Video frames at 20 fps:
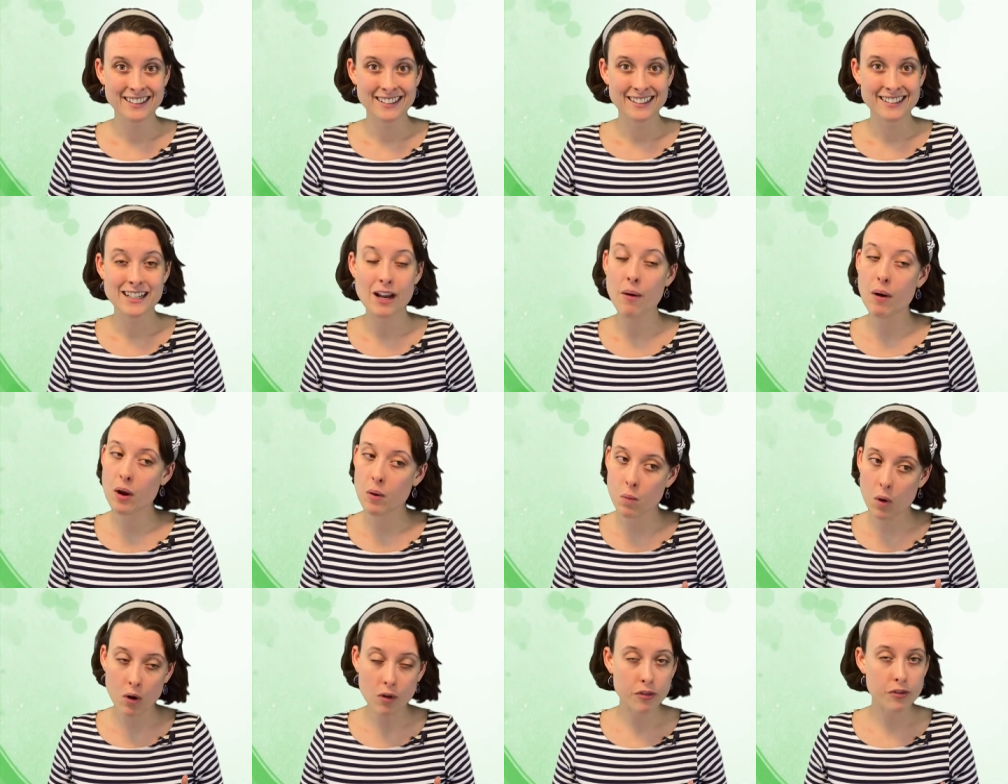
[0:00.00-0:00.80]
Now, I
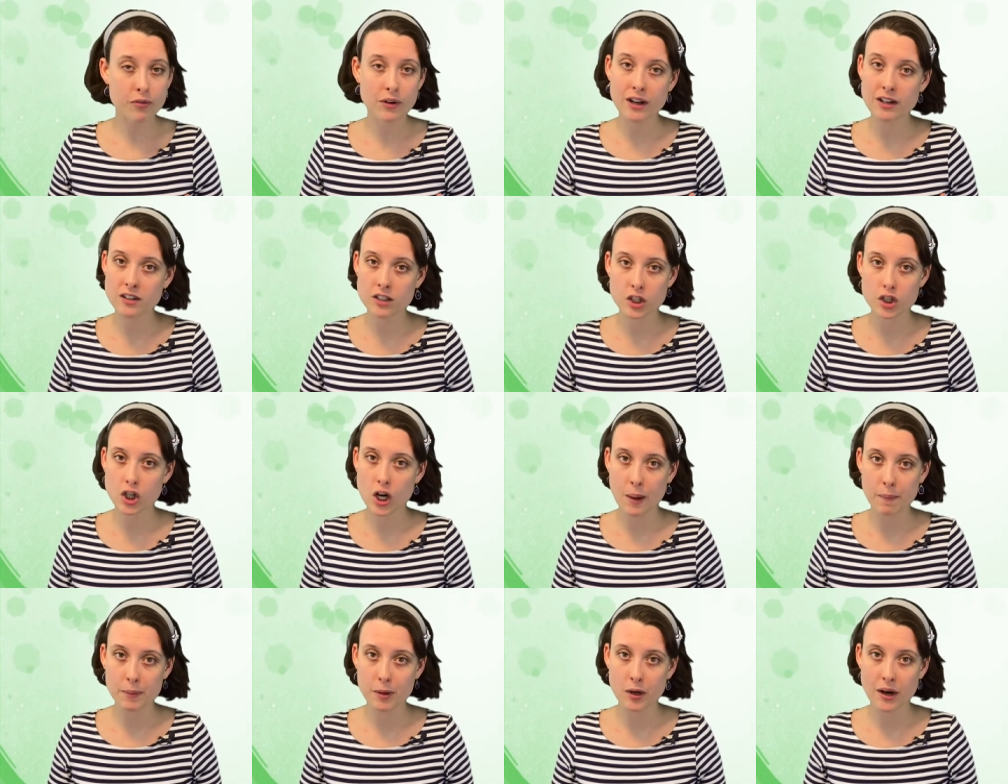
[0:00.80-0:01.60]
won't threaten to
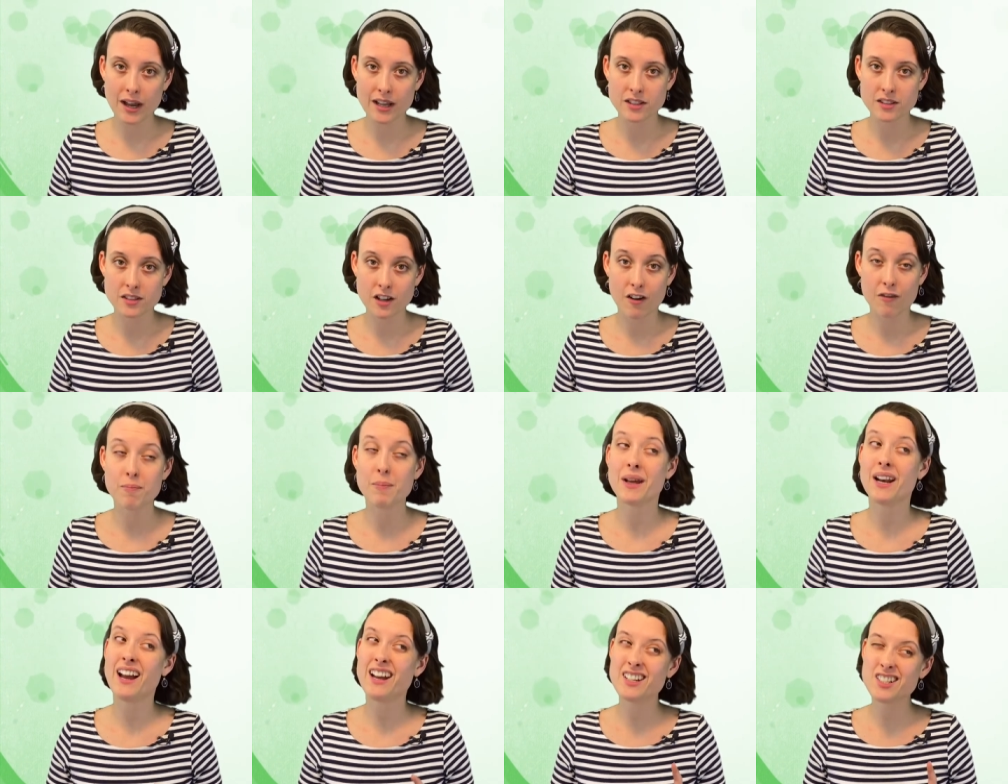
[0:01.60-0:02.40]
chop your heads off,
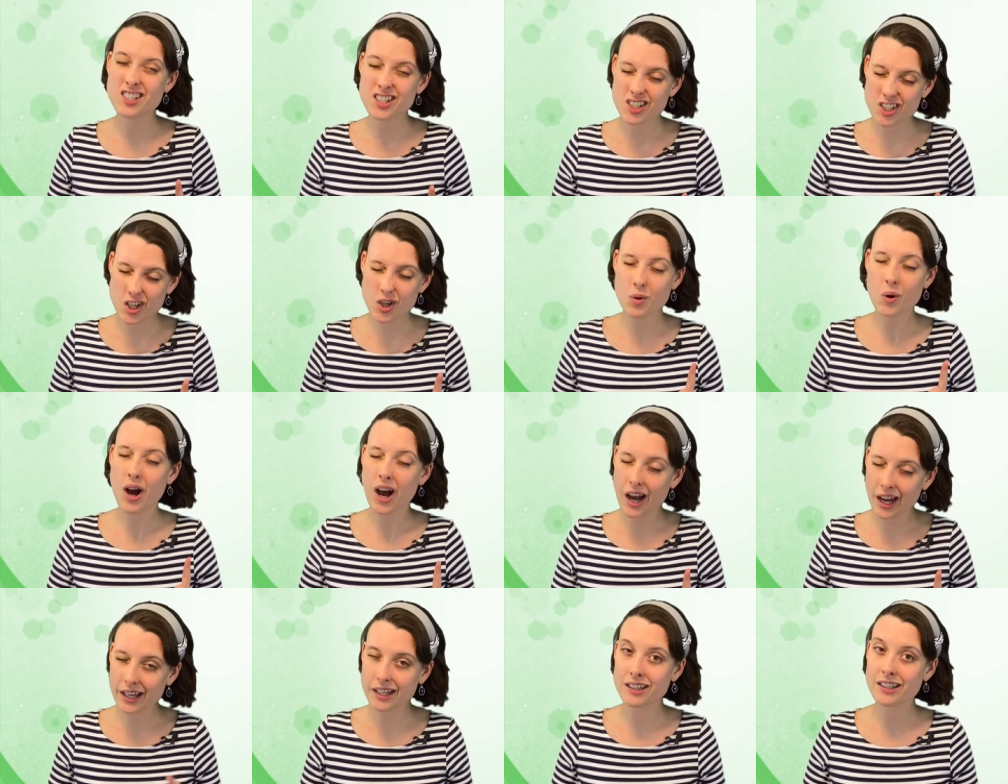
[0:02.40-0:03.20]
but I do
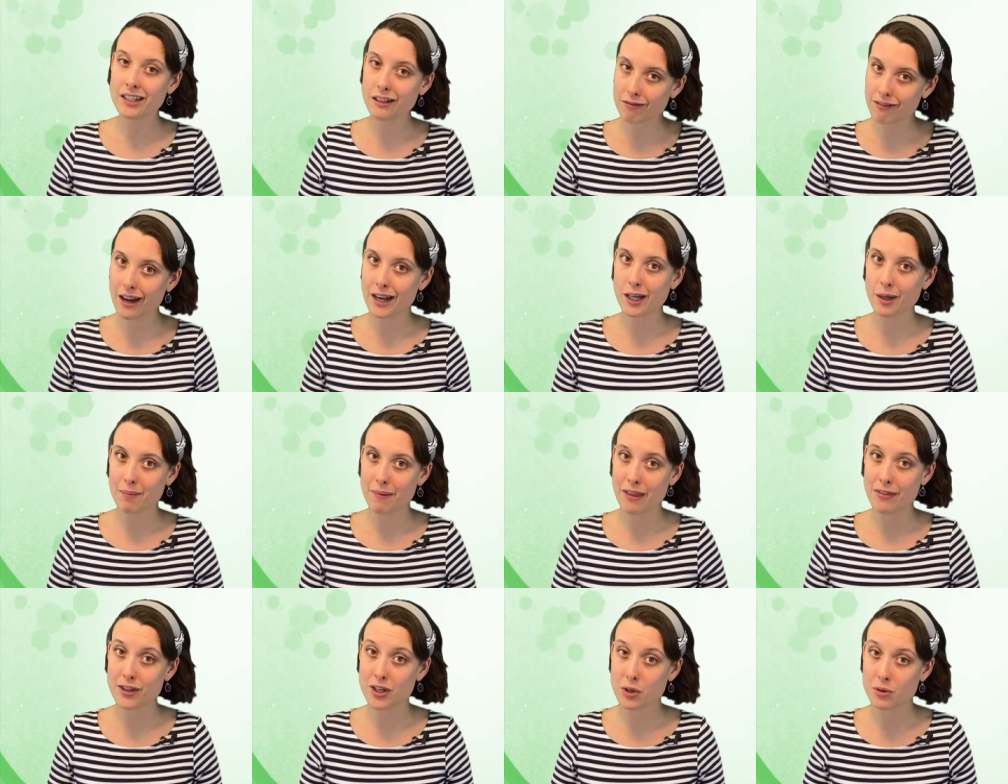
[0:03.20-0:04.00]
highly
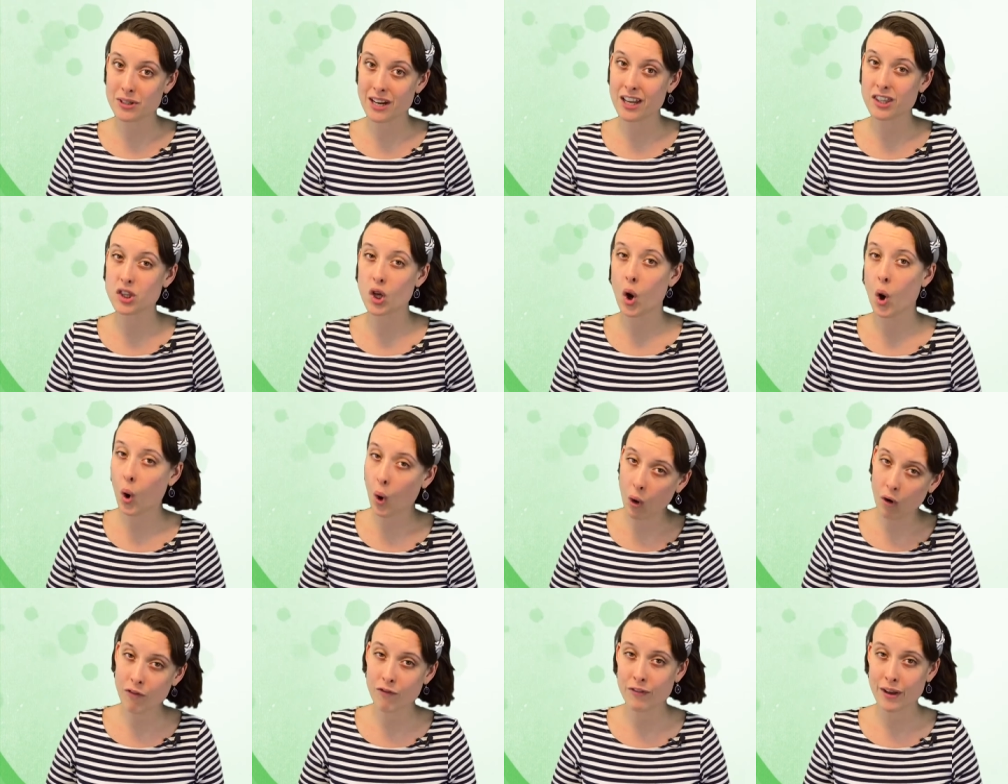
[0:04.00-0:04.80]
recommend that you take the
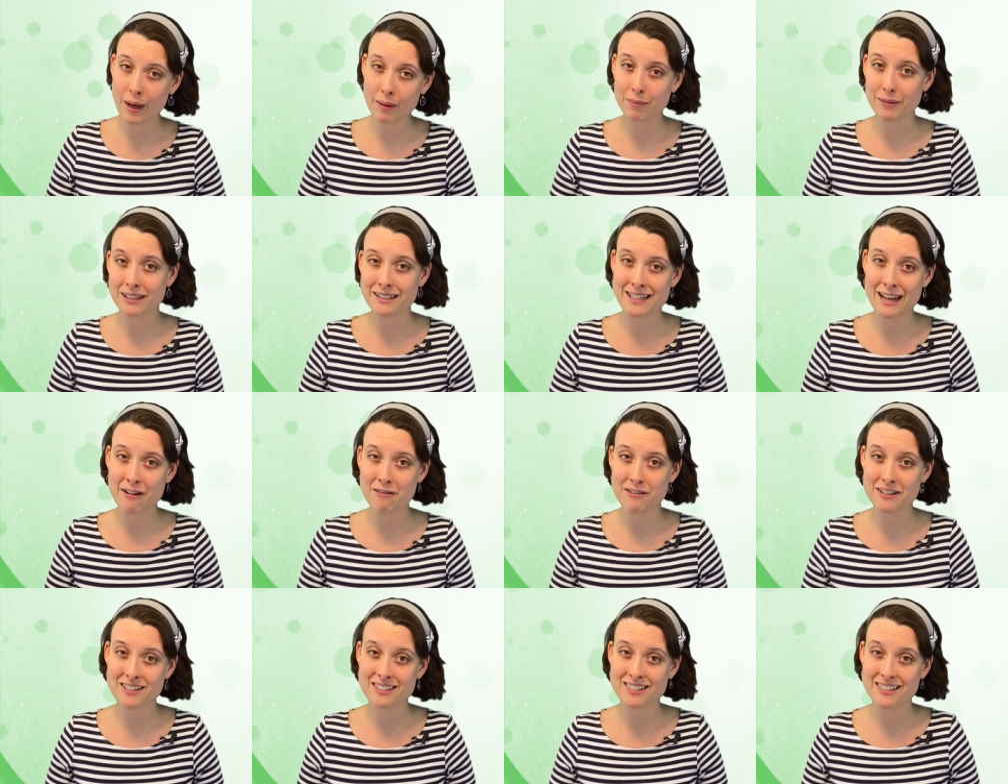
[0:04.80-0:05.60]
whole family
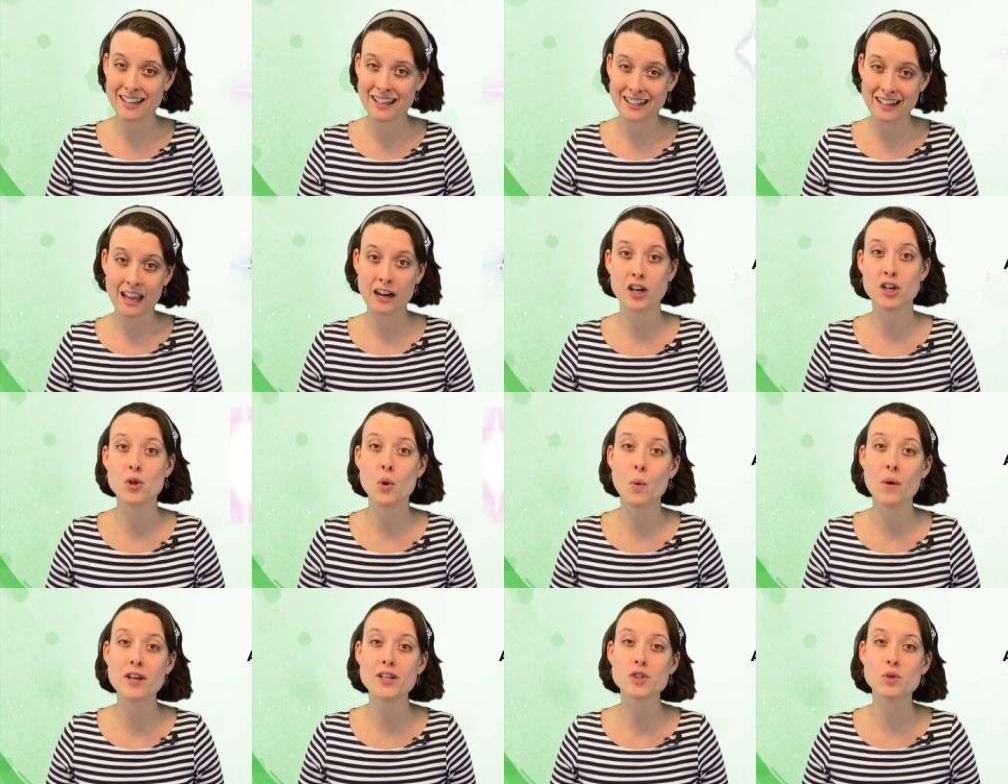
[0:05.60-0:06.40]
down to see it at a
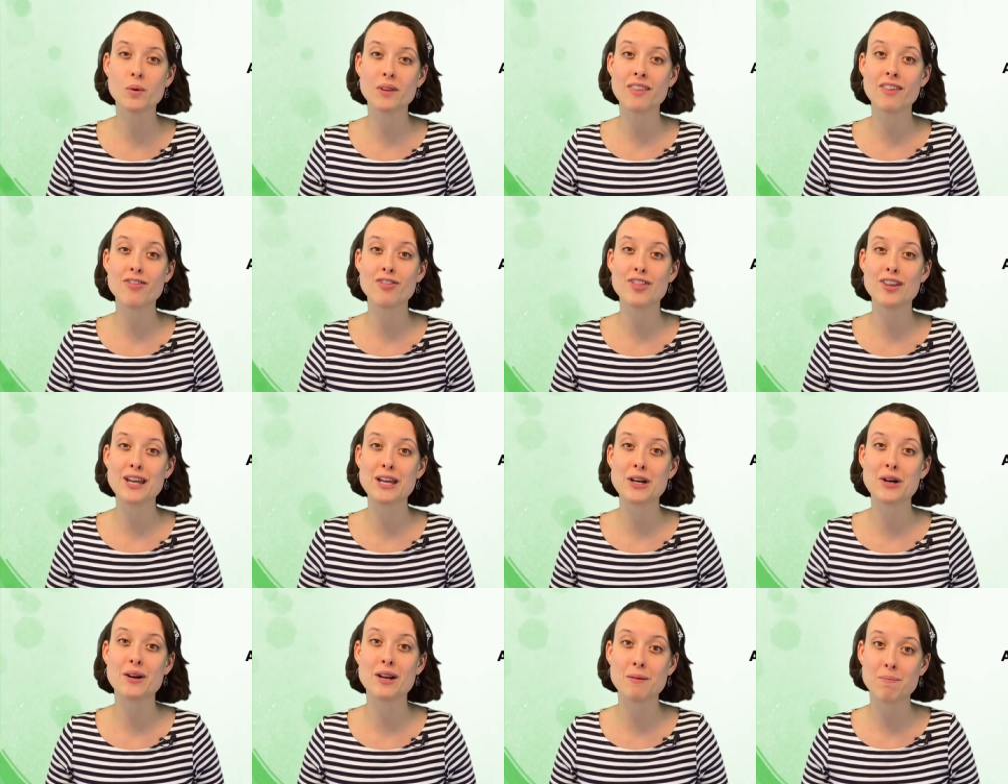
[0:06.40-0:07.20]
Noise Within
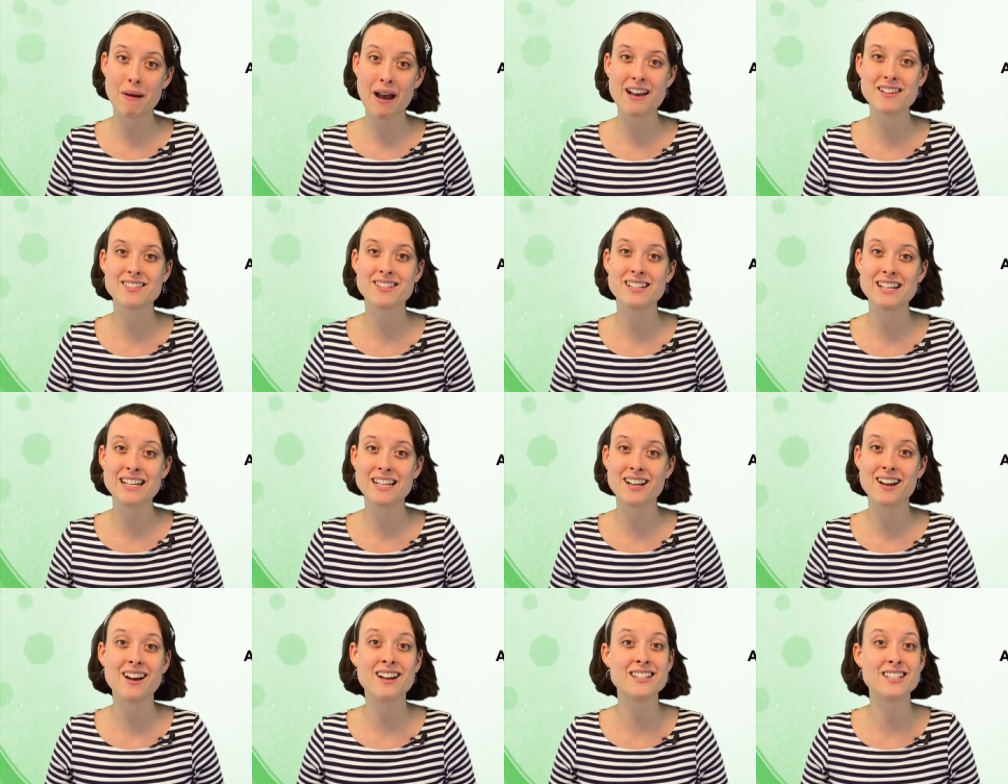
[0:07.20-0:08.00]
Theater in
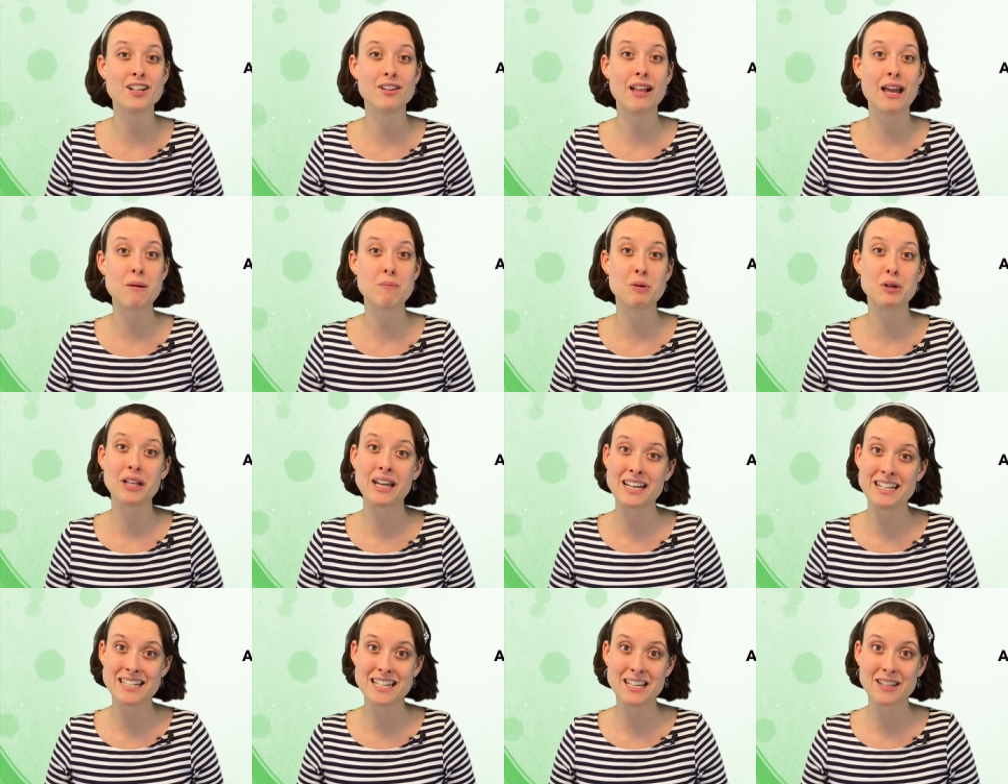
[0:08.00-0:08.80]
Pasadena until April
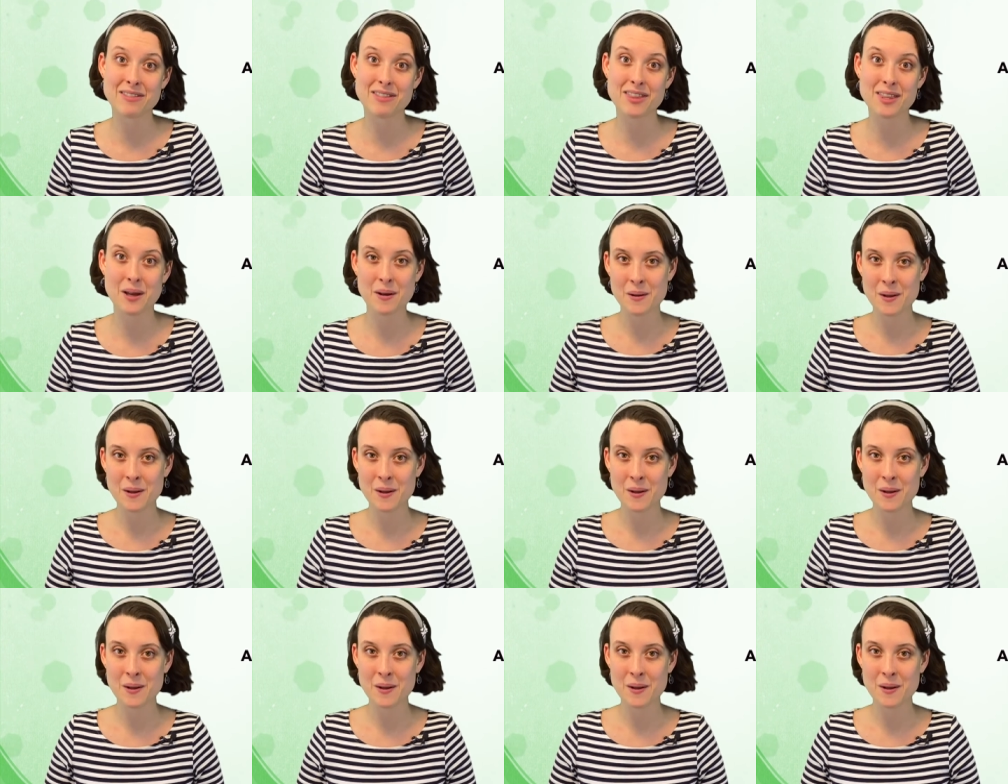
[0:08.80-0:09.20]
18th.